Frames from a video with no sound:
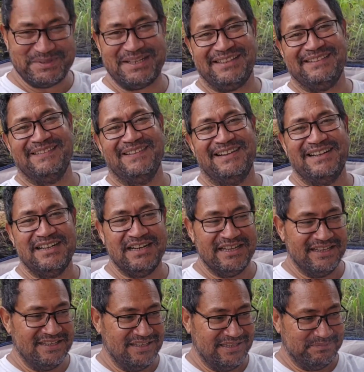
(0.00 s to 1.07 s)
But
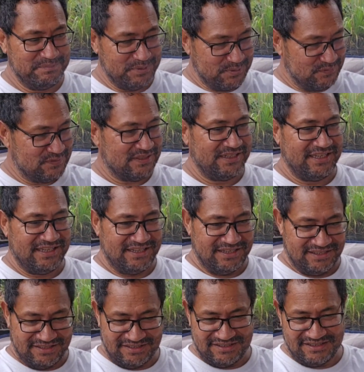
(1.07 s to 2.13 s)
mostly